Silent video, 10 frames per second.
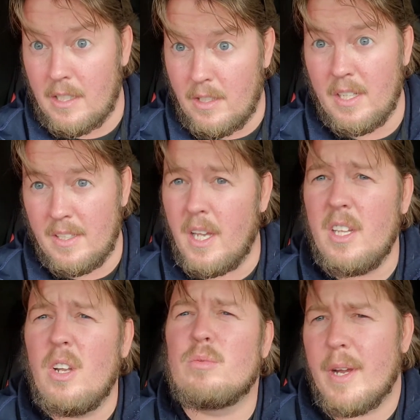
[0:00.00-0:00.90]
a
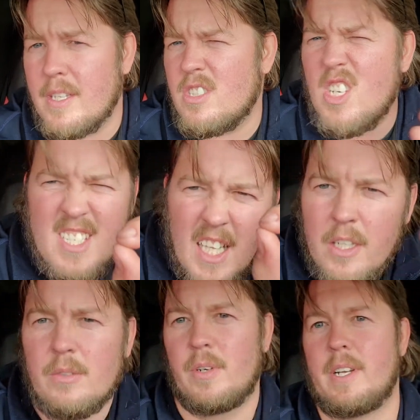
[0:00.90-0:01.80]
little rinse, just a
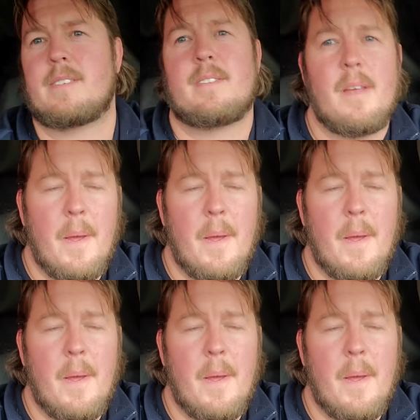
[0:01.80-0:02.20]
little rinse.